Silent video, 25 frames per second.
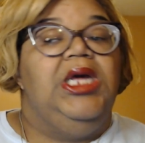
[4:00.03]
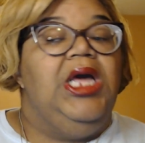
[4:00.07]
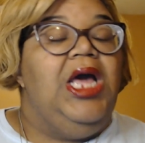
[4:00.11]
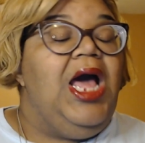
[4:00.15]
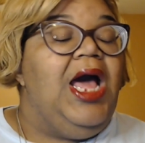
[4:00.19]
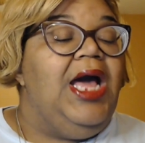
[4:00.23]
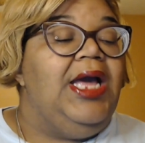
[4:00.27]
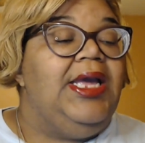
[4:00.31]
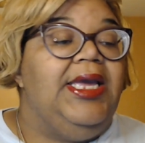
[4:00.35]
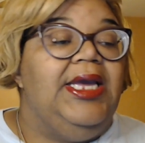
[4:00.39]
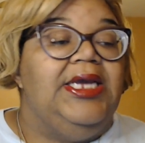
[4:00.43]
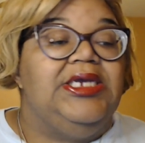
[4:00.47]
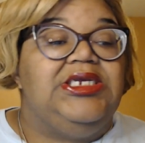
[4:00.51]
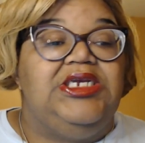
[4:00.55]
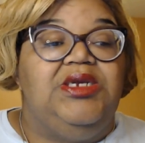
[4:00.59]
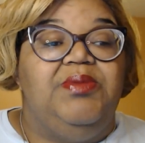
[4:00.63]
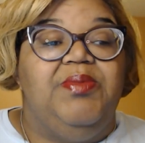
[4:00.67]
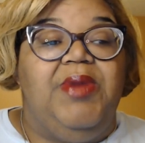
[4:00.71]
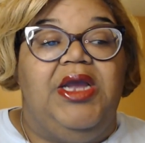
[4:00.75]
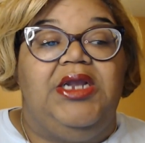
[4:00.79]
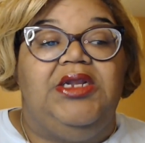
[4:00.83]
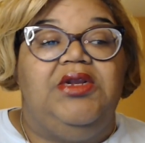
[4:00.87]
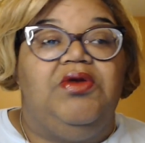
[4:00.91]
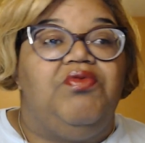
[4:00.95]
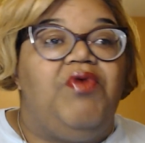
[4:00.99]
I guess she
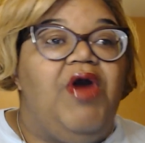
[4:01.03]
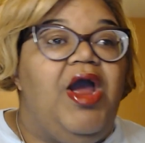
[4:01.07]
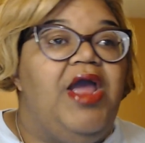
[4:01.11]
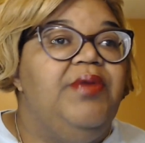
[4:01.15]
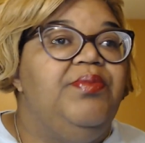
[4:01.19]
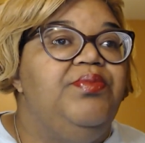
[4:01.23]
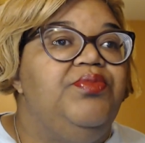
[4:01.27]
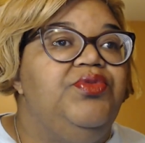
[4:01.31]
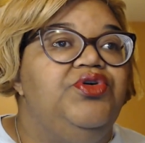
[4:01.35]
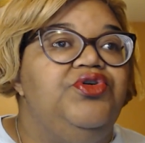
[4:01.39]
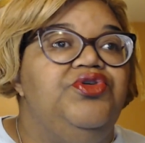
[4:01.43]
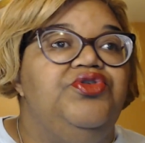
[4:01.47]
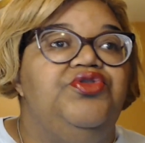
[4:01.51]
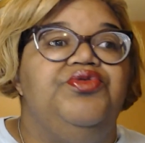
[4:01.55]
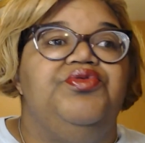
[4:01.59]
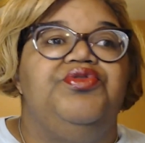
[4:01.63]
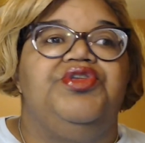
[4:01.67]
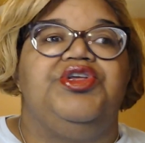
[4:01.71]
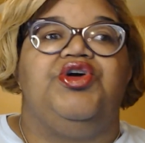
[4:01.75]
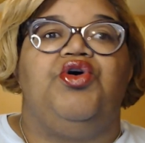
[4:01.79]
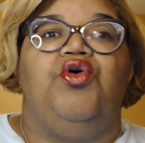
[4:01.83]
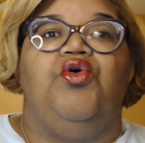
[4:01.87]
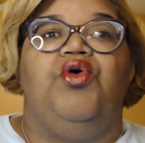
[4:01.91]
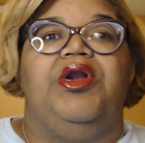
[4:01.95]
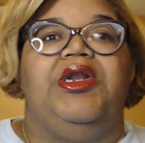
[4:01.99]
made the right moves,
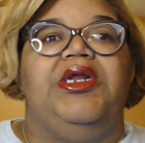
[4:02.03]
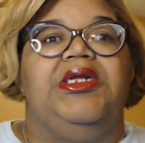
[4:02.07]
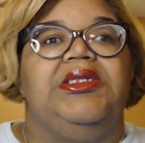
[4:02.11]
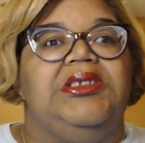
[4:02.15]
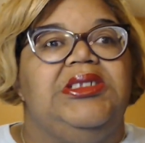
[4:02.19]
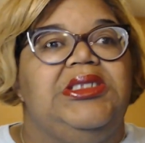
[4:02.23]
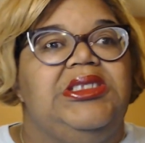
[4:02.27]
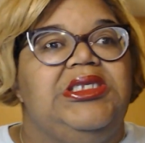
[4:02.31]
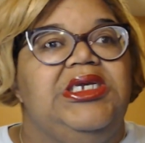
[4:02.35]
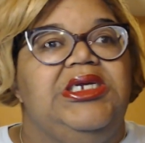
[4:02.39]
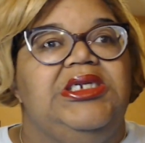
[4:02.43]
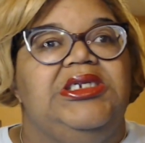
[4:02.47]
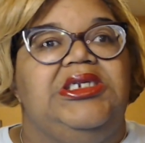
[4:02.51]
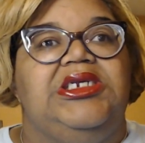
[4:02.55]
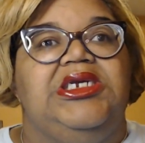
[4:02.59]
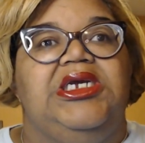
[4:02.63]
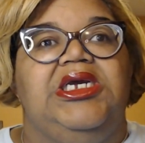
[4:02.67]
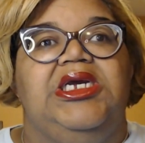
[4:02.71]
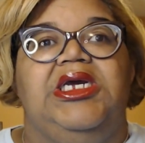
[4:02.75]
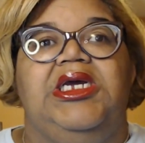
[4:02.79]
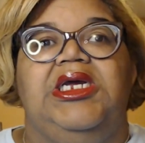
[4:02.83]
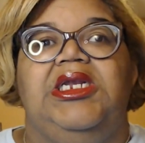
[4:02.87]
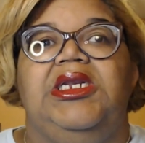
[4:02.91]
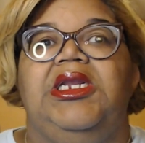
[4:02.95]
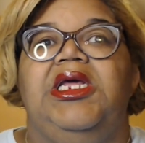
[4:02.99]
caught his
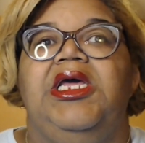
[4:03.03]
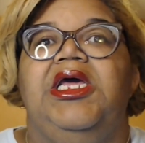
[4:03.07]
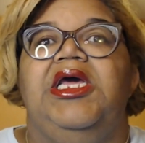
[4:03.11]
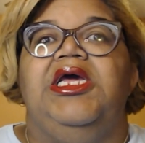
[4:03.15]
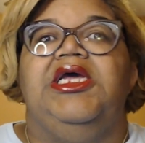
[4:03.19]
attention.